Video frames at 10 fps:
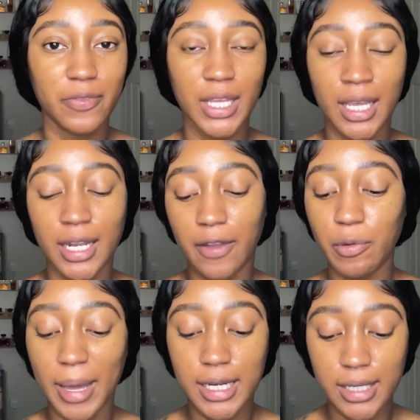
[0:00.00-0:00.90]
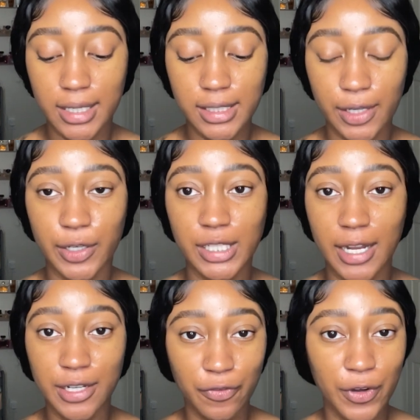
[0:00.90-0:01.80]
thing and everybody does theirs
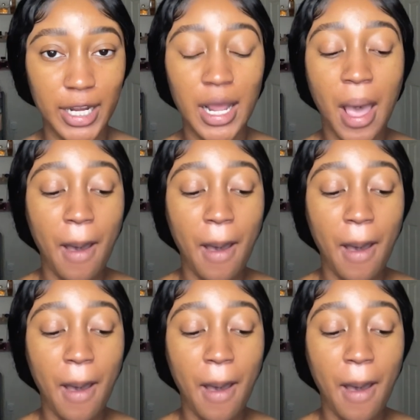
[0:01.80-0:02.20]
different.